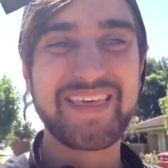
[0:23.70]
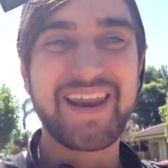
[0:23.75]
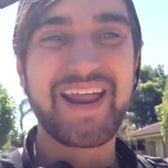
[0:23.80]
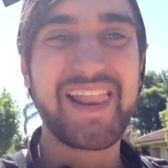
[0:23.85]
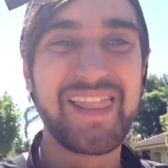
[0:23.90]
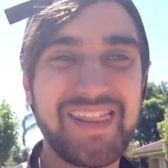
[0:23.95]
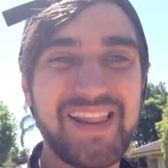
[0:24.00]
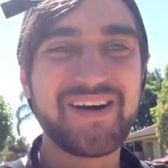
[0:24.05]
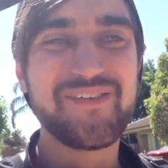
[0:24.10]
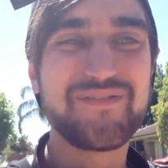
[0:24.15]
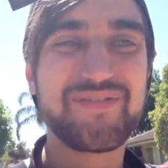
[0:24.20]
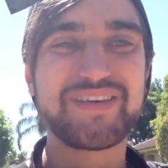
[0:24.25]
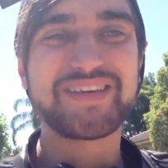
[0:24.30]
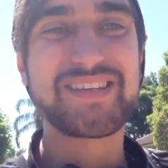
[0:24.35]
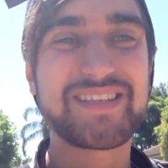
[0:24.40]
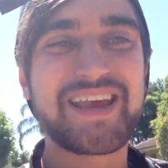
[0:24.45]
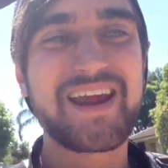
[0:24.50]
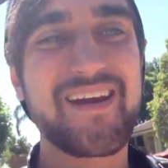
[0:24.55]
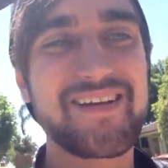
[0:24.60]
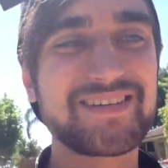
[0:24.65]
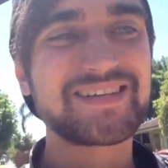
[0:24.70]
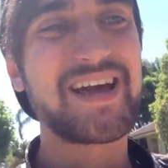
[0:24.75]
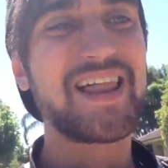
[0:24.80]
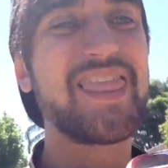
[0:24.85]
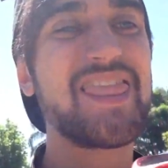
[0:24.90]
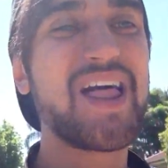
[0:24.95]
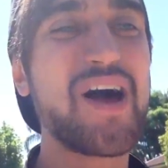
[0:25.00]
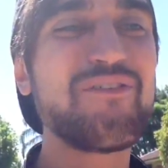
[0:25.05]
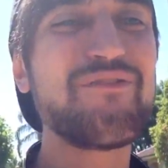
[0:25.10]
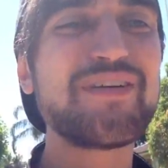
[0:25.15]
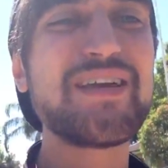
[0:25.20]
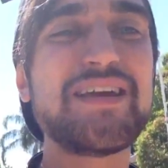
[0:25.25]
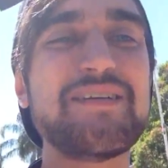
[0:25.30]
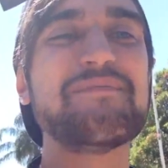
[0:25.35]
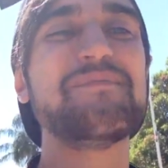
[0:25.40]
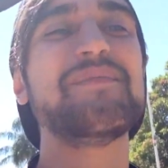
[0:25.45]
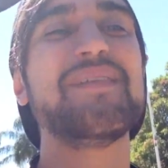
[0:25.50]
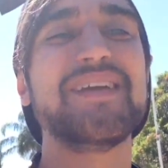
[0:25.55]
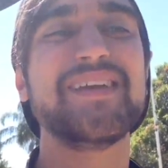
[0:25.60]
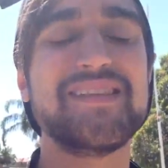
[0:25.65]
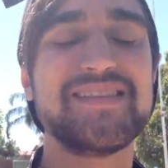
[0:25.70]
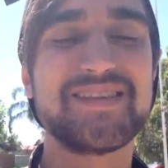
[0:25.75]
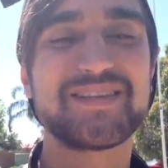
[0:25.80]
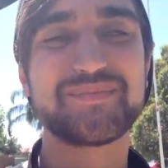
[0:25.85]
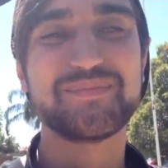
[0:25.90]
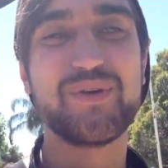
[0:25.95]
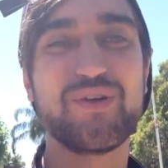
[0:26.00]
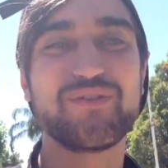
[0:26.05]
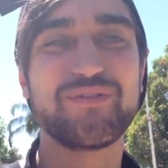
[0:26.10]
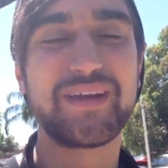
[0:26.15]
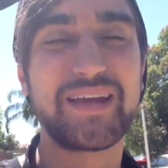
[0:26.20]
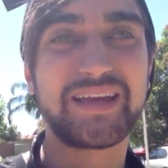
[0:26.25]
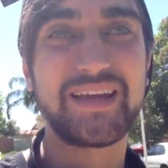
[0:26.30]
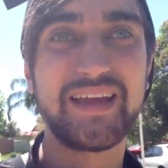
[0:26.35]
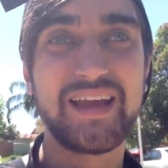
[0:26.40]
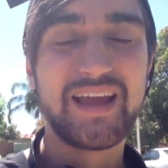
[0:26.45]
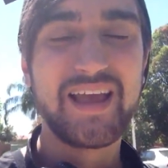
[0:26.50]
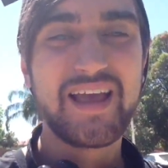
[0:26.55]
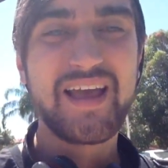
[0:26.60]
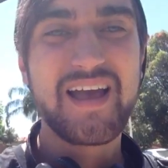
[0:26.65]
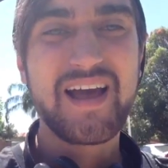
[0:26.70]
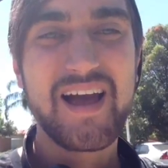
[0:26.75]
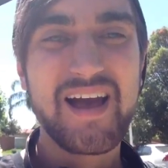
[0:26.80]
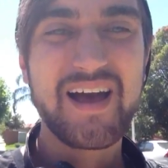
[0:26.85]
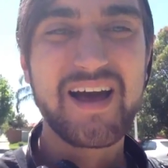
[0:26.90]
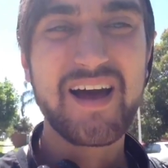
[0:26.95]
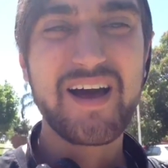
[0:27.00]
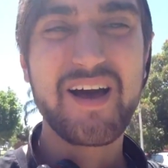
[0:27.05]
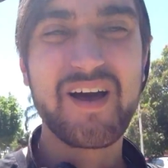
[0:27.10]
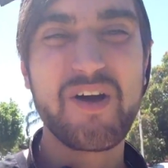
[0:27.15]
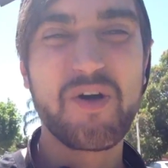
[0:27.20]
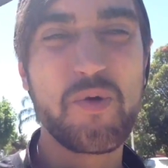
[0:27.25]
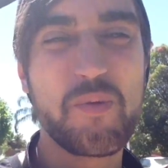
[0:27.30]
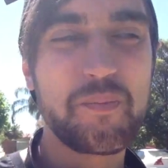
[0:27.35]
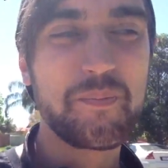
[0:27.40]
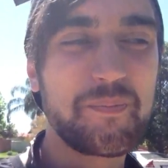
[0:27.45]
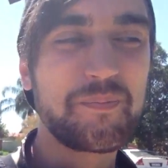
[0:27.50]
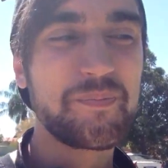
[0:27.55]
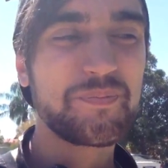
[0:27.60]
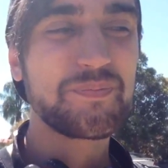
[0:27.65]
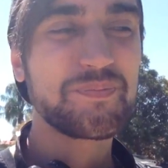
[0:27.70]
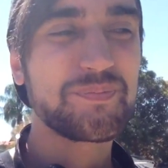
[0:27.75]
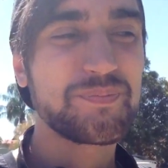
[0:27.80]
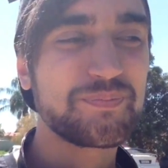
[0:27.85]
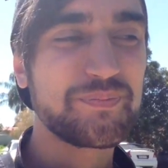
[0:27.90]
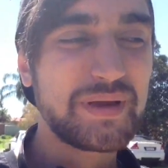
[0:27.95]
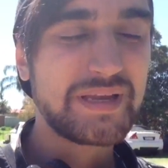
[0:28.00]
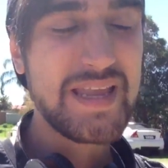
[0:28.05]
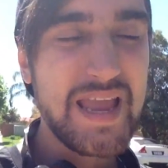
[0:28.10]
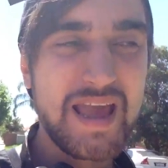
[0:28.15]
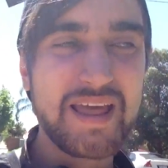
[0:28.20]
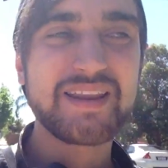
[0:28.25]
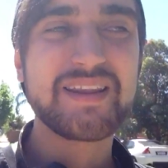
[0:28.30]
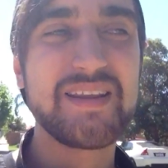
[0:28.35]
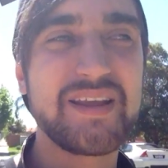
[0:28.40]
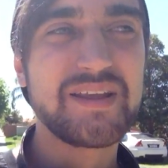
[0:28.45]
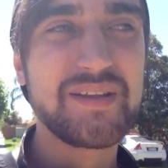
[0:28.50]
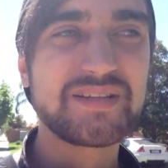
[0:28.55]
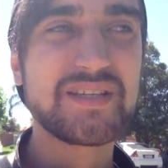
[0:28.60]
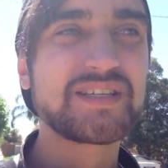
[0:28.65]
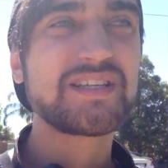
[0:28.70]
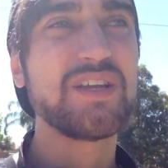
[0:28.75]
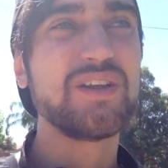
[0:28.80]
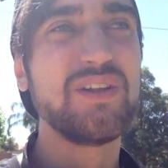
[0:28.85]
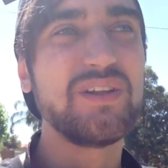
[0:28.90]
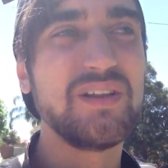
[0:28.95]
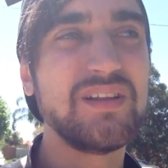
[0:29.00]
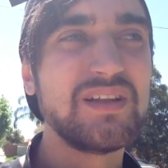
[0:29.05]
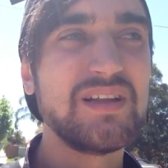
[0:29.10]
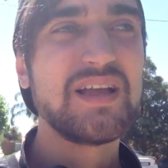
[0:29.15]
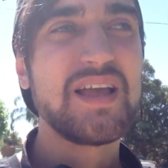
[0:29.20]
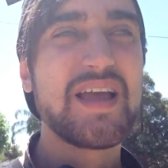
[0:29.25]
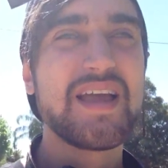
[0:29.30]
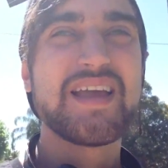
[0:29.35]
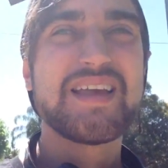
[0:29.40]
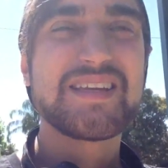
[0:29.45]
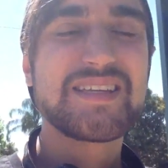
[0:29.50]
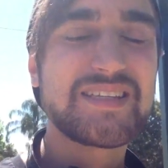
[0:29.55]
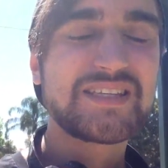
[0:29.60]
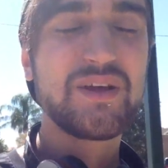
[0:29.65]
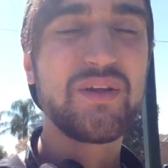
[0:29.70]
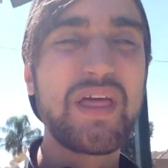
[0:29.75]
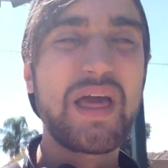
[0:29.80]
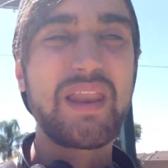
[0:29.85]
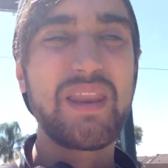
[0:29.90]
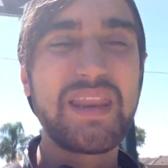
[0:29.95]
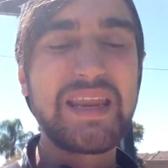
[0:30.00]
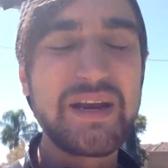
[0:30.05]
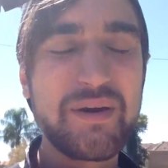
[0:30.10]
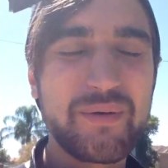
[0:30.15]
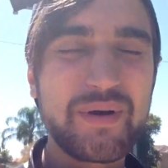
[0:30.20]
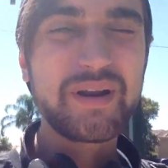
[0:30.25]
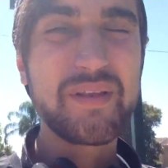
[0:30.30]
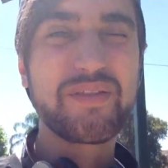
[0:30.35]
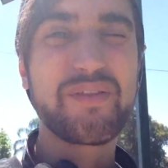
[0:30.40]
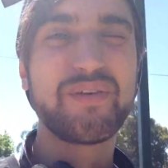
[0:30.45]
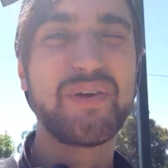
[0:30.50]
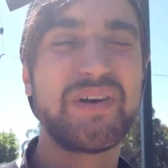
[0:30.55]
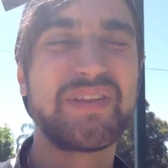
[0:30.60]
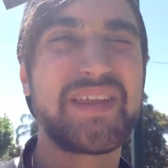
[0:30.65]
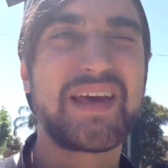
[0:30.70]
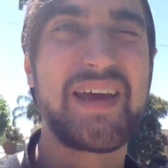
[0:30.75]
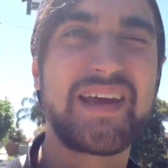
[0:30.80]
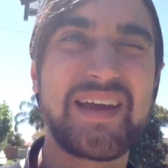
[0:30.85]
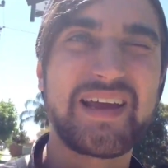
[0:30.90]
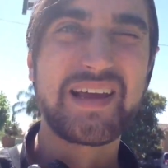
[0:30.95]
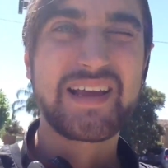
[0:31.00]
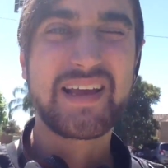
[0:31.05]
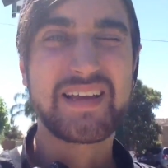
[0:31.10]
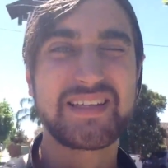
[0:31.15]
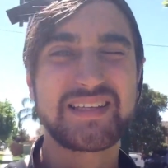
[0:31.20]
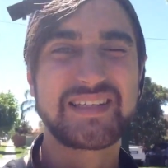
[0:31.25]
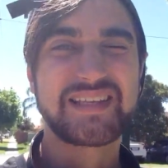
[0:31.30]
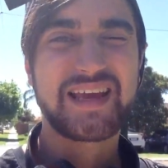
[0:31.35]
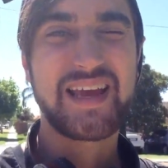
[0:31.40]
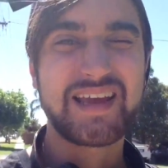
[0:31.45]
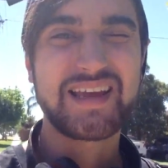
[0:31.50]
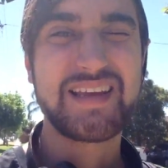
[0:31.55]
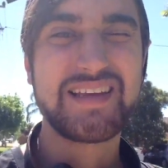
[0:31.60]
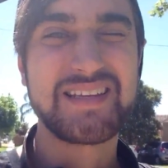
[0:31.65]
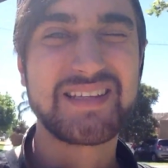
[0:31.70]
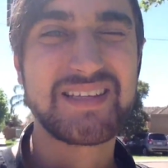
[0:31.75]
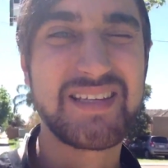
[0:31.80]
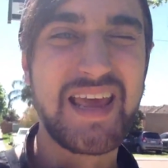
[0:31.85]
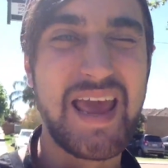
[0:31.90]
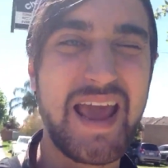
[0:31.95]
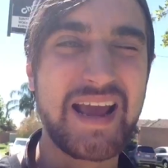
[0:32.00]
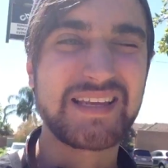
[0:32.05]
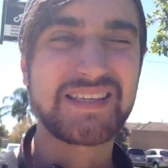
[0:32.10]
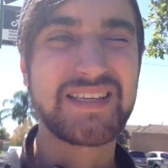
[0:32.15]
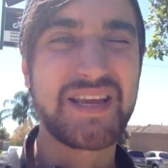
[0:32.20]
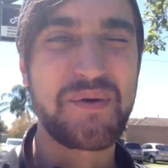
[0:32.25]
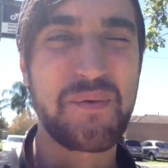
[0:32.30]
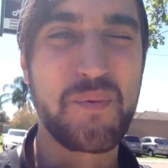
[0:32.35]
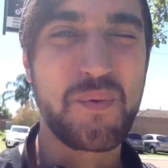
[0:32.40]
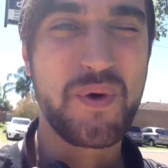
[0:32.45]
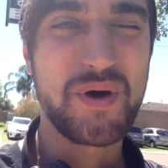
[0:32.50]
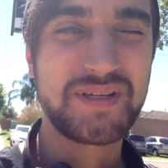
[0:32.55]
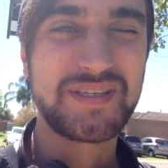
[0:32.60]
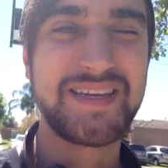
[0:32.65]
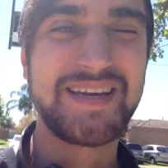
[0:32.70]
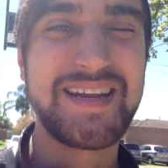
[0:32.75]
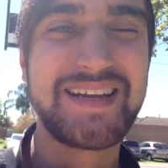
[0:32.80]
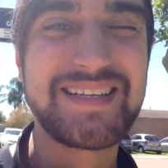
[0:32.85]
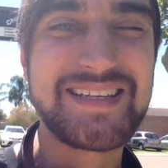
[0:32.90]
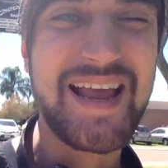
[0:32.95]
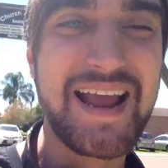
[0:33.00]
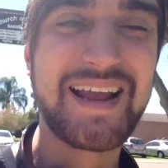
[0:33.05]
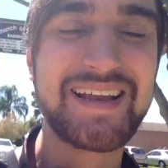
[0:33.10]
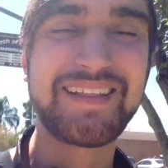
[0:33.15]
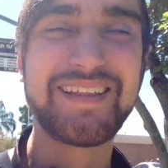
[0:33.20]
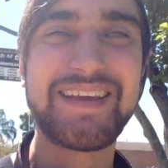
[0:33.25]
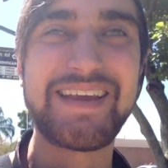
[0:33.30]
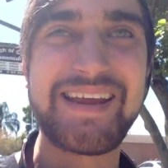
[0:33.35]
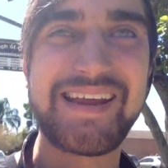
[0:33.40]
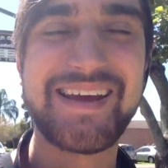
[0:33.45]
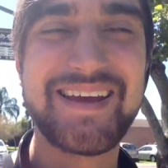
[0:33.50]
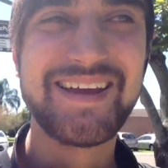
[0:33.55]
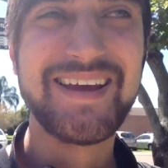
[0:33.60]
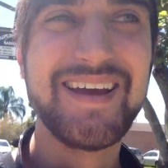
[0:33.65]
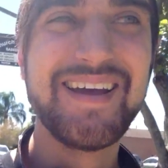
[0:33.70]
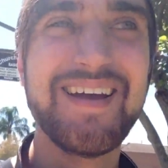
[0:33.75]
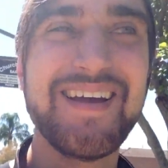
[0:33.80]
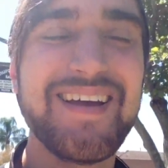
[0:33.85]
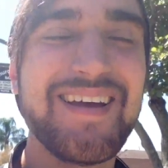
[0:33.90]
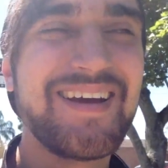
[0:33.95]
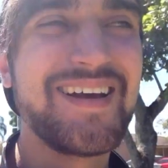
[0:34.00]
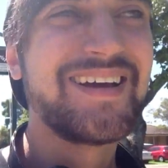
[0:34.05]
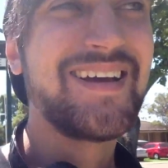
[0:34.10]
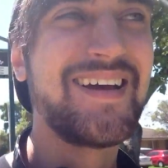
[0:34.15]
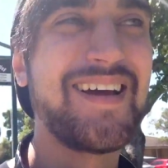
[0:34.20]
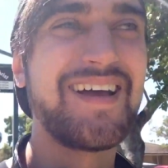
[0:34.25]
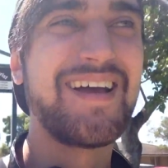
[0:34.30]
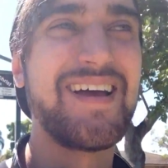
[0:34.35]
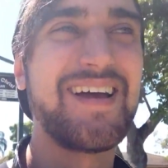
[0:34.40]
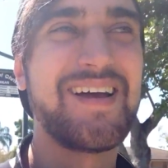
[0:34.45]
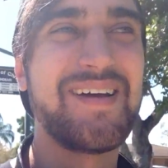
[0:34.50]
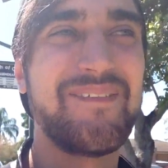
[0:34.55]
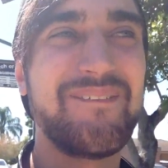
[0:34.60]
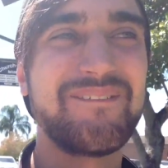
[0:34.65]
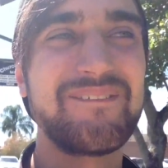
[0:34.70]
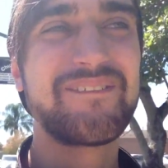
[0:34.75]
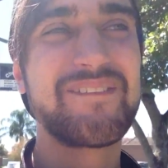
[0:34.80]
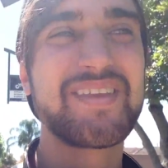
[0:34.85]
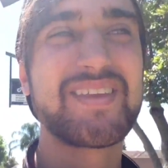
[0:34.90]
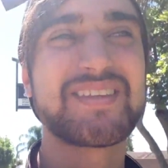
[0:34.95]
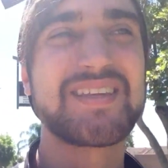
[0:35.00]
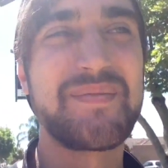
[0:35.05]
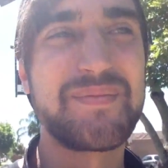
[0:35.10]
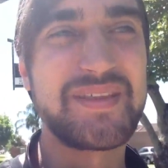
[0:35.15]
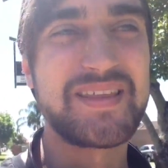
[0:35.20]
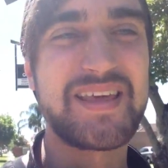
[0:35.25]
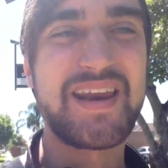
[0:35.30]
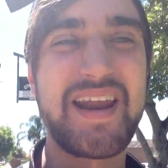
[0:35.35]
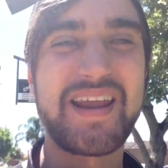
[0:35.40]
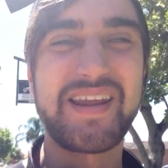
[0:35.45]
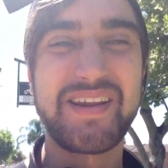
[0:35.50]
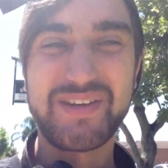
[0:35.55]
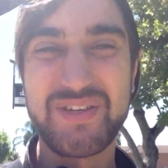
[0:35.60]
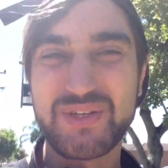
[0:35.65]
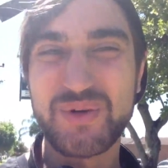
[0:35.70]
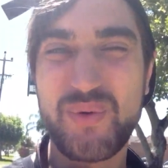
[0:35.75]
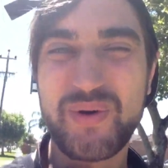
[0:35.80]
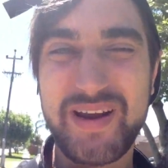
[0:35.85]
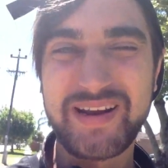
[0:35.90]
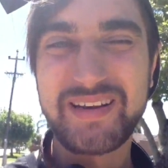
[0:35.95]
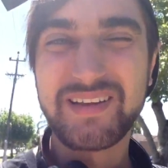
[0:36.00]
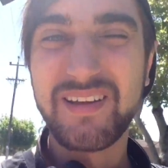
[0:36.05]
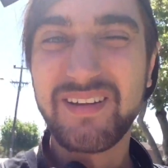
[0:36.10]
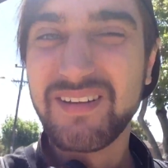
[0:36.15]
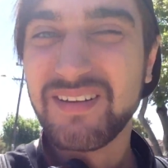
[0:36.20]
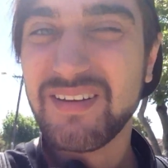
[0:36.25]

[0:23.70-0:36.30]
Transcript: that I love this character, I love him in this movie. Um, but yeah, it's still still that lingering thought that I guess that his accent wasn't exactly um, something that I enjoyed.